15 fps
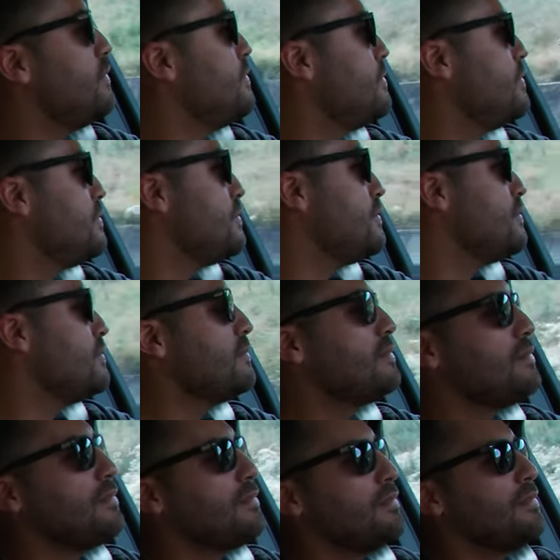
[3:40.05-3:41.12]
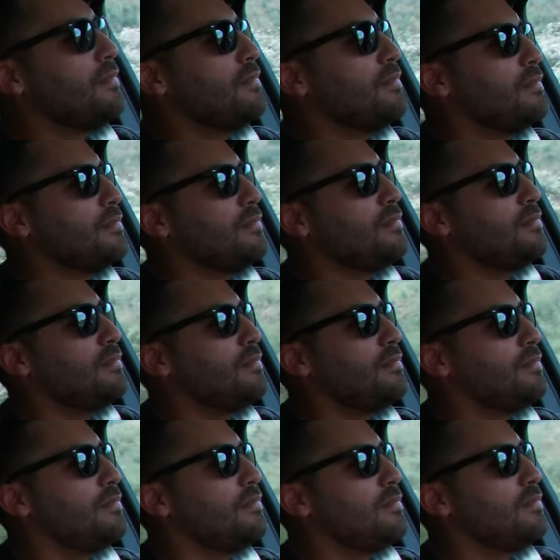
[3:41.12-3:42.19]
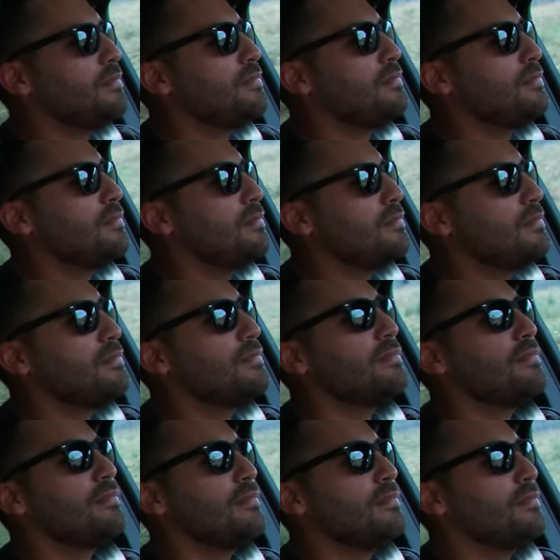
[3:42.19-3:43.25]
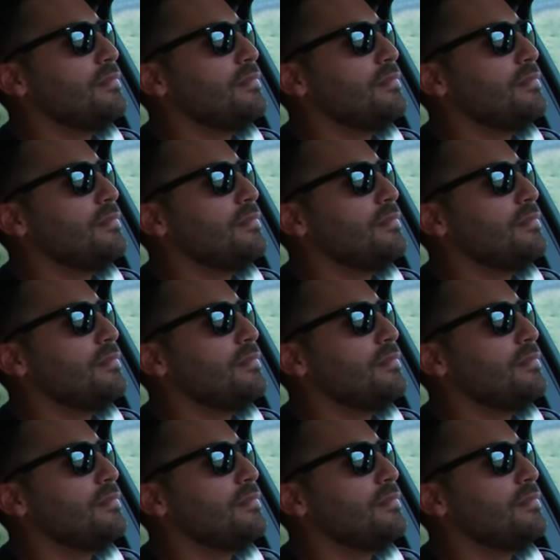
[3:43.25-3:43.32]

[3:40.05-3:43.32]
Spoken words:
(silent)